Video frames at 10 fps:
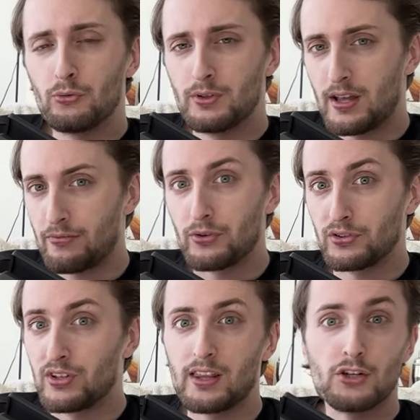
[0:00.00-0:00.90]
you would definitely
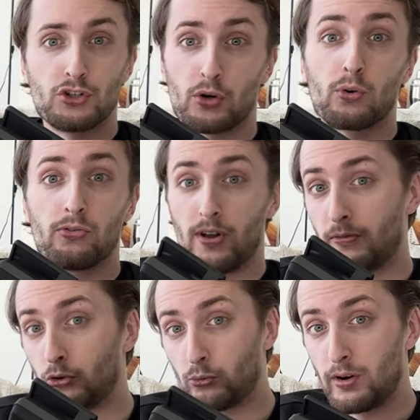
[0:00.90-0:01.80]
say that Jungle
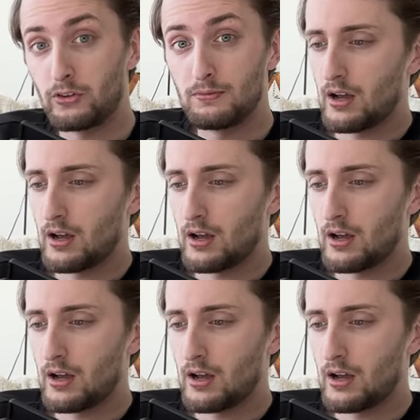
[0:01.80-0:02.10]
favors River.